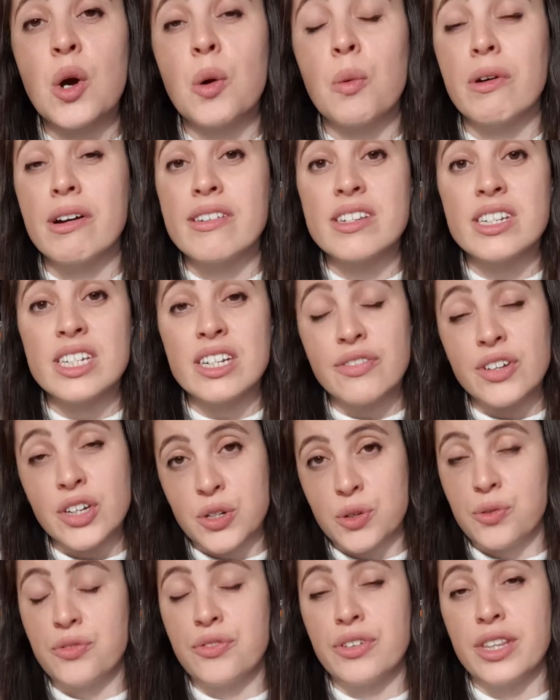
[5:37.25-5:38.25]
where it's
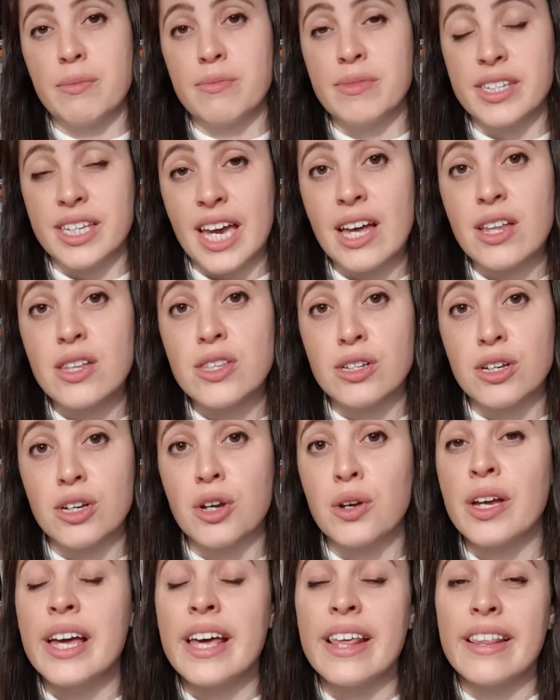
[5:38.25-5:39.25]
difficult for them to get
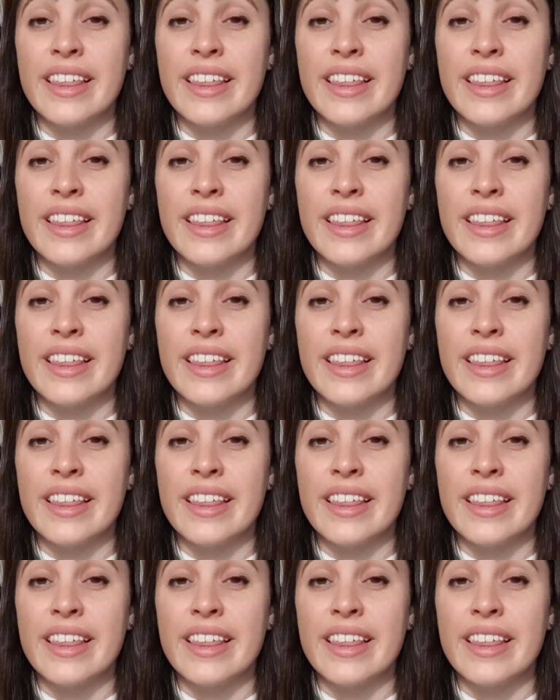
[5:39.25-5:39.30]
to,